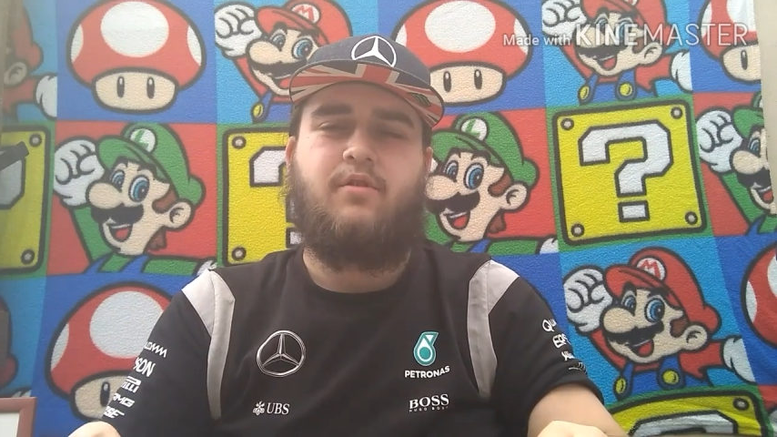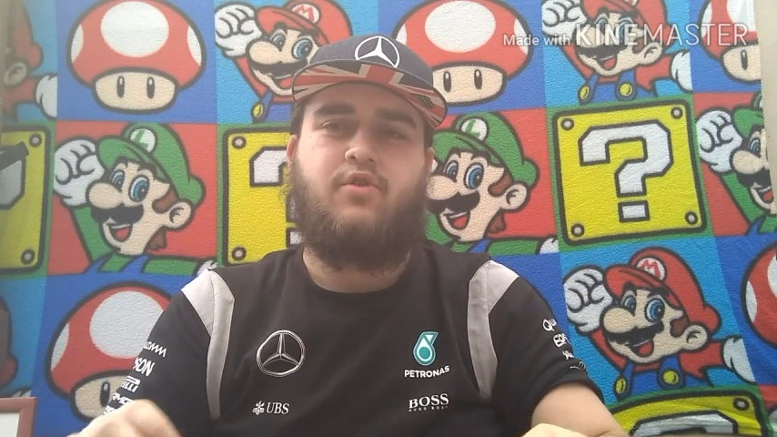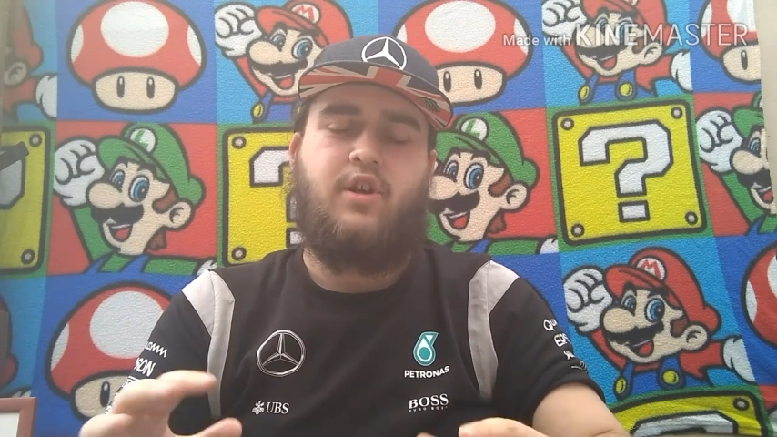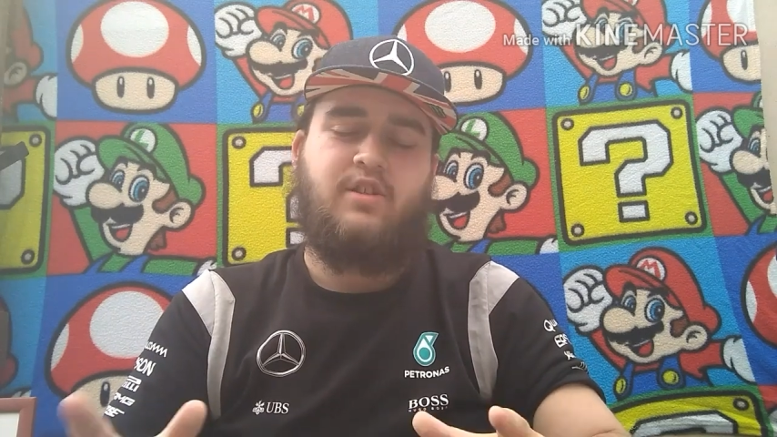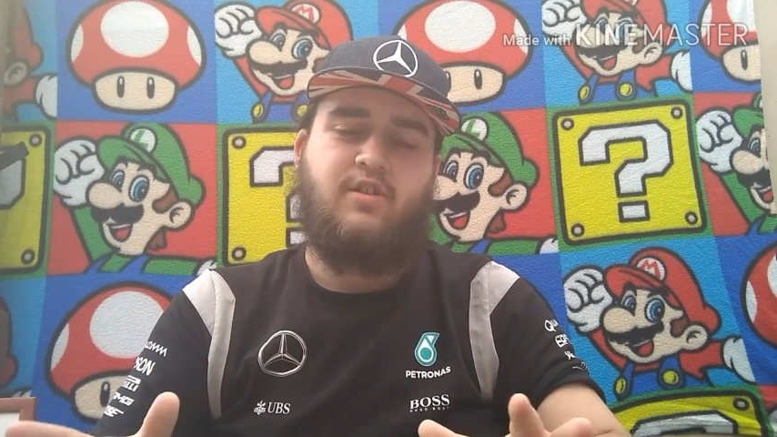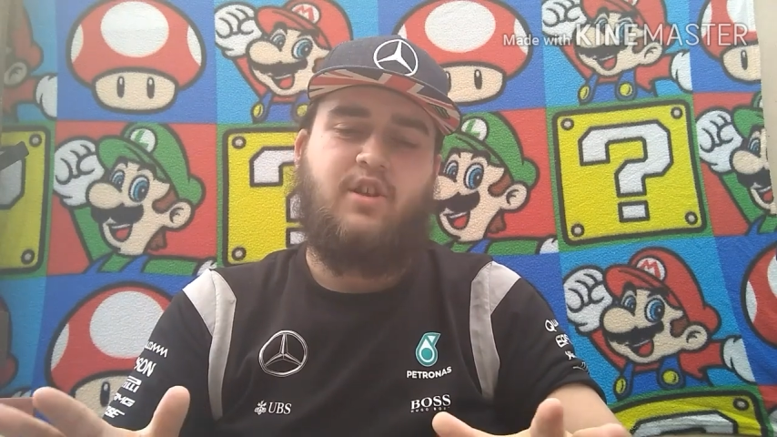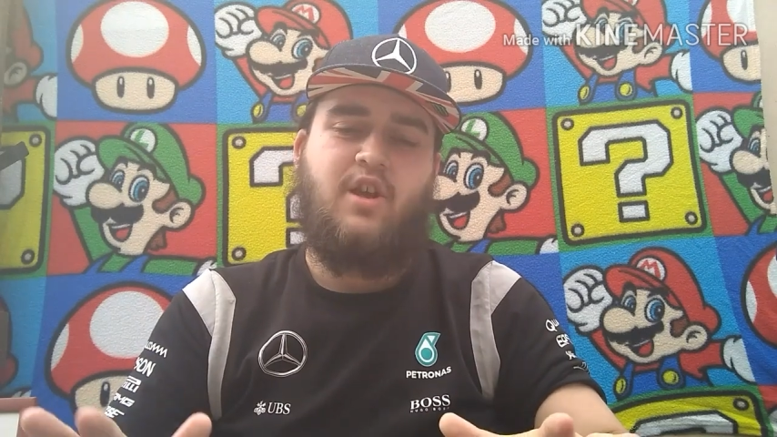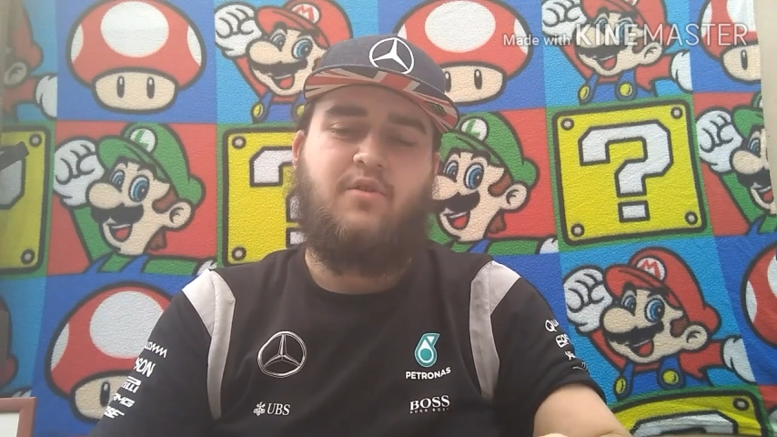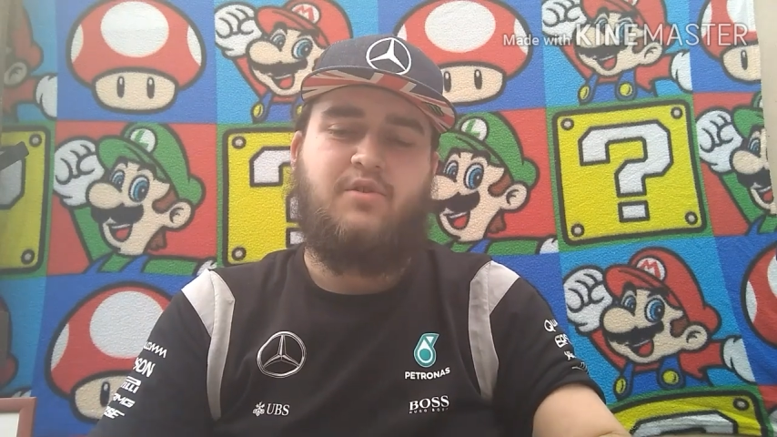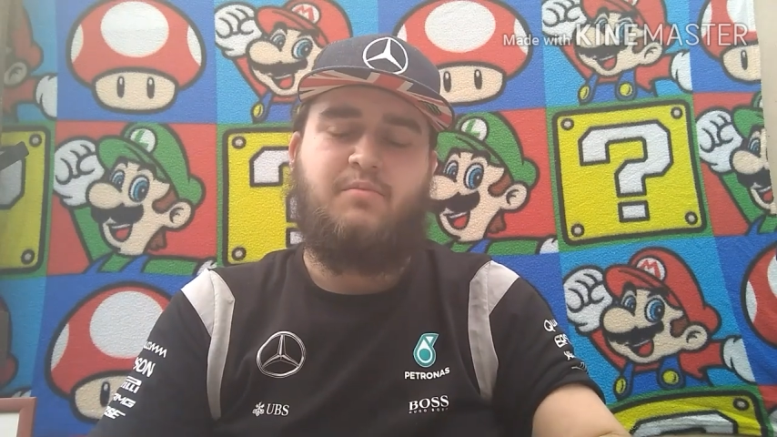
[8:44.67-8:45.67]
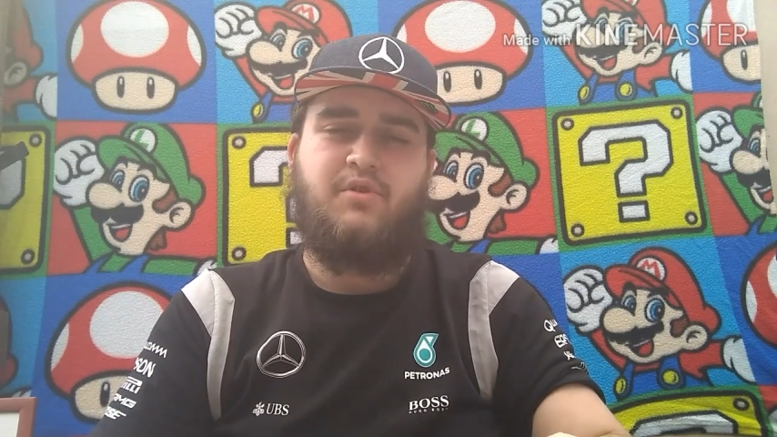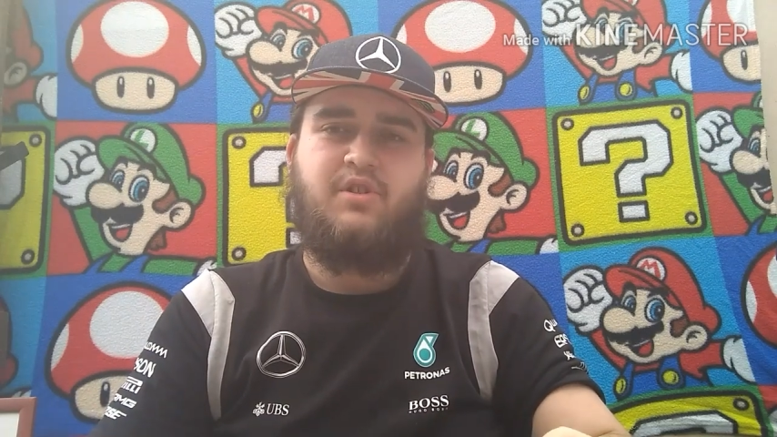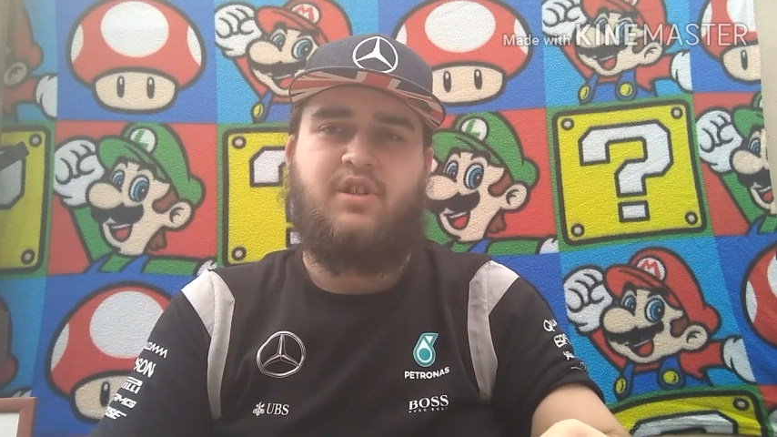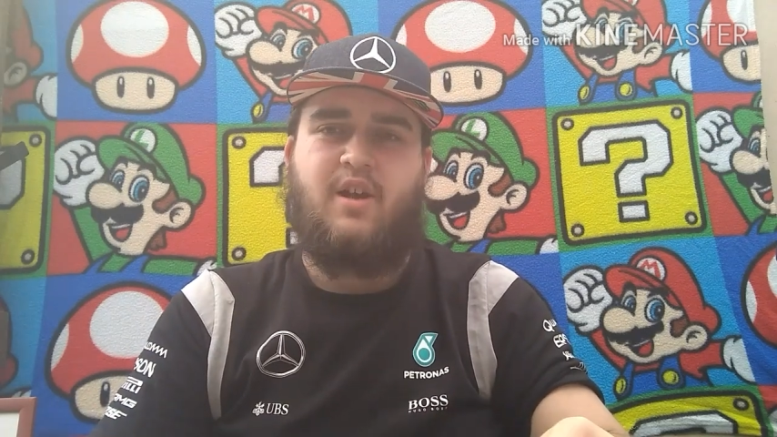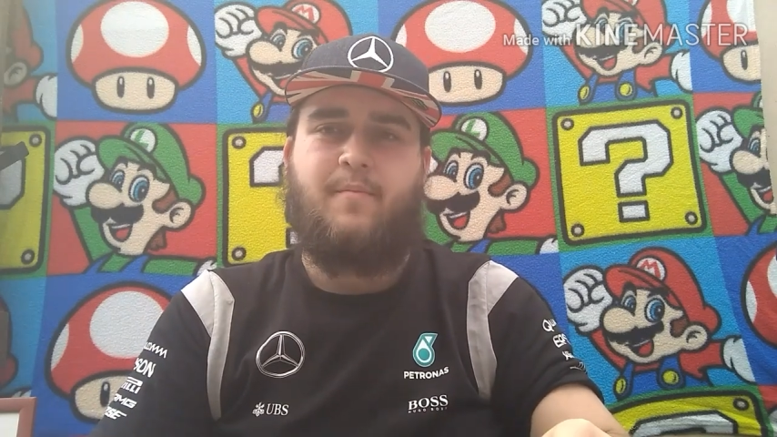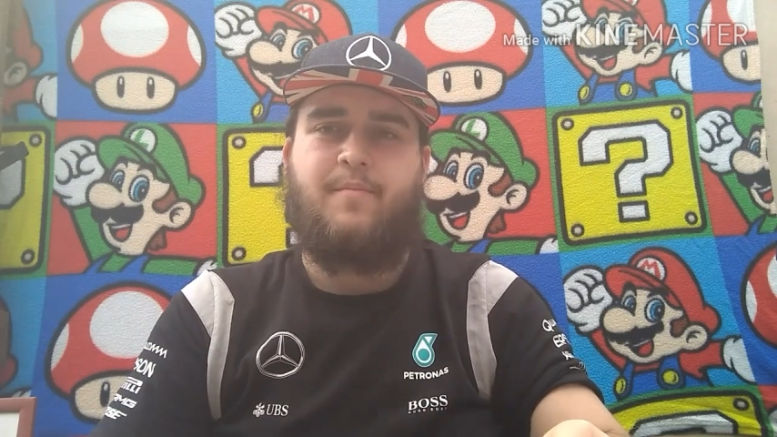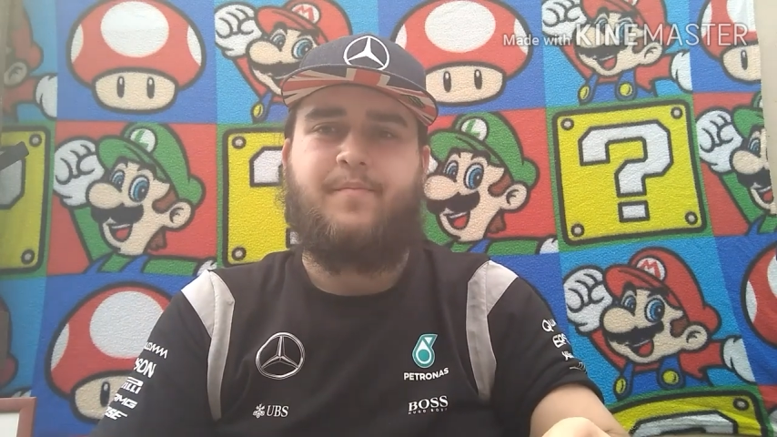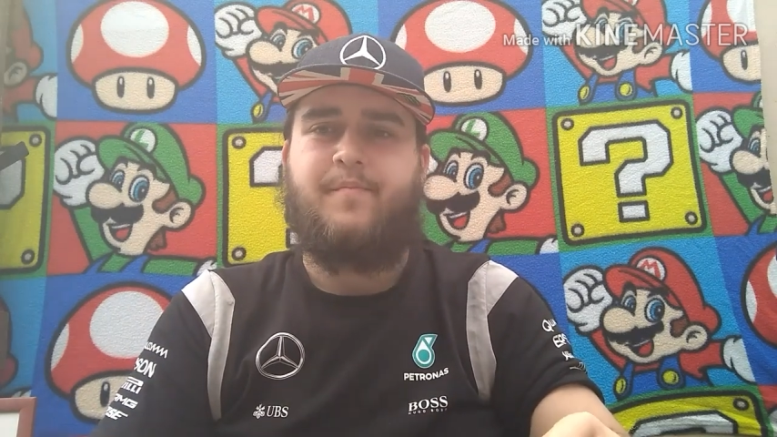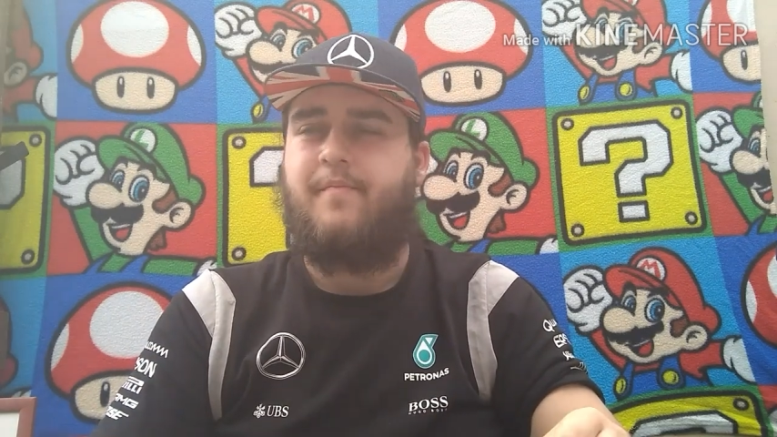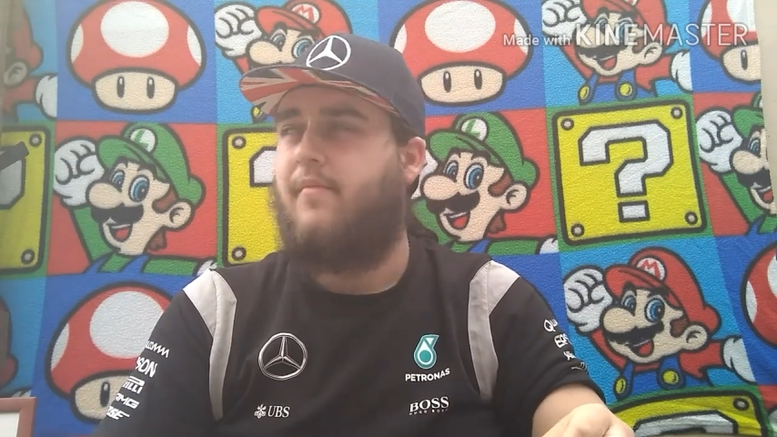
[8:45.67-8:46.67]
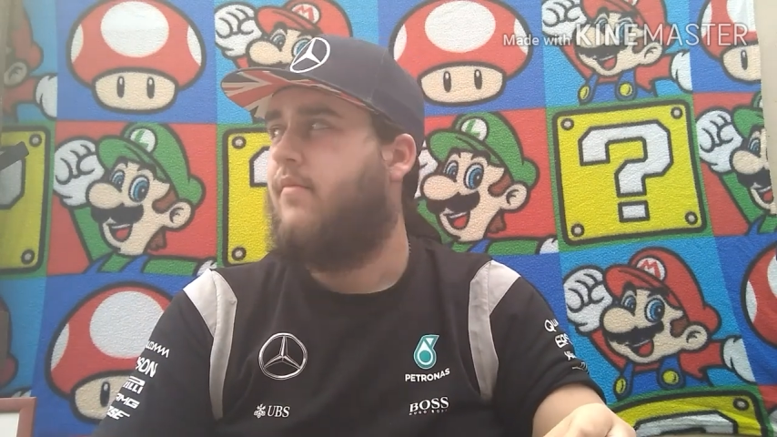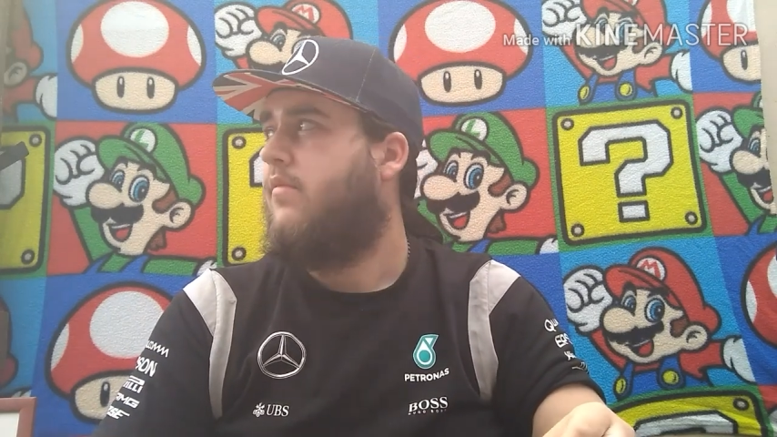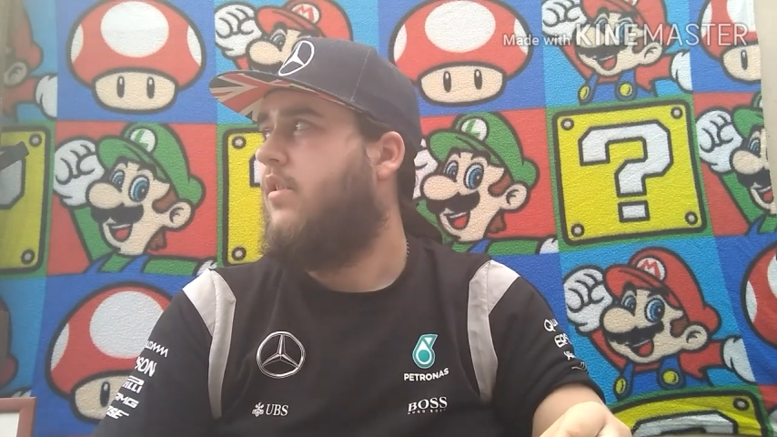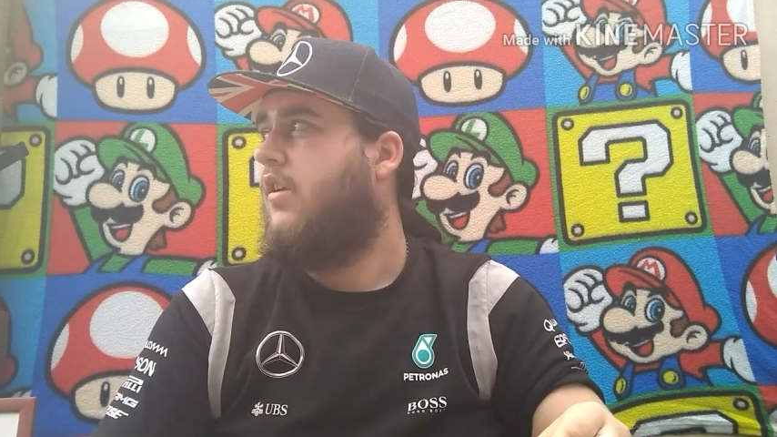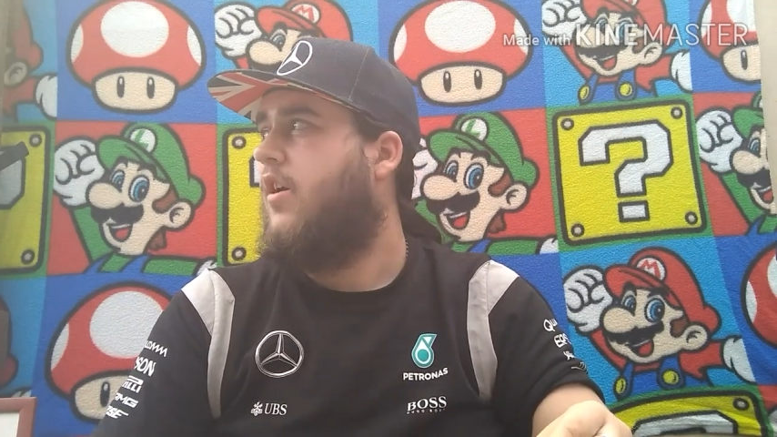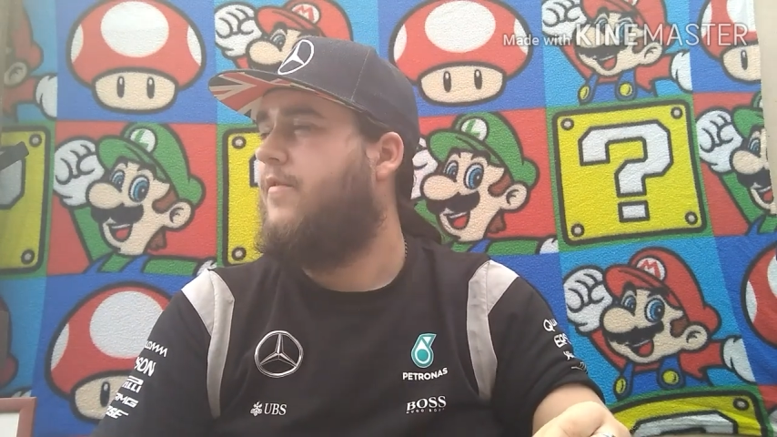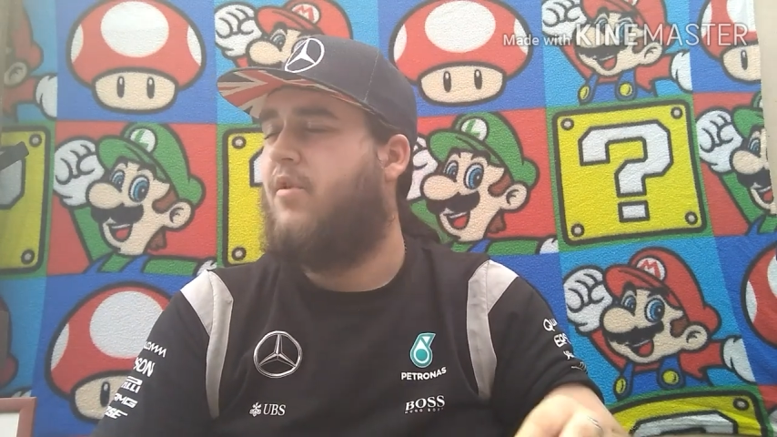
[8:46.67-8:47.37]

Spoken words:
tricks I use, but I've